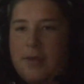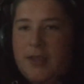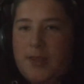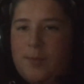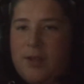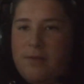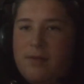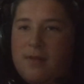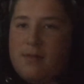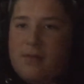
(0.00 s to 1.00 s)
You get to play
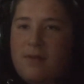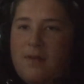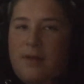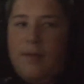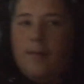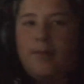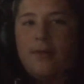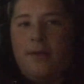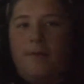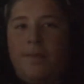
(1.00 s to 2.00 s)
with us.
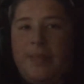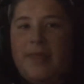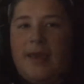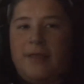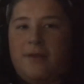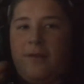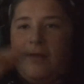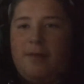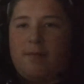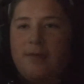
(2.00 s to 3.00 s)
So, yeah, that's all I
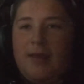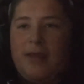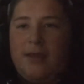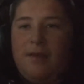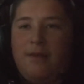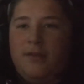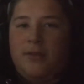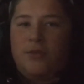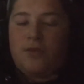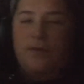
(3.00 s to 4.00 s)
wanted to say.
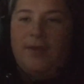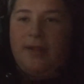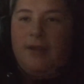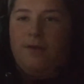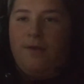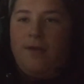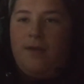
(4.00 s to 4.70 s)
Short video.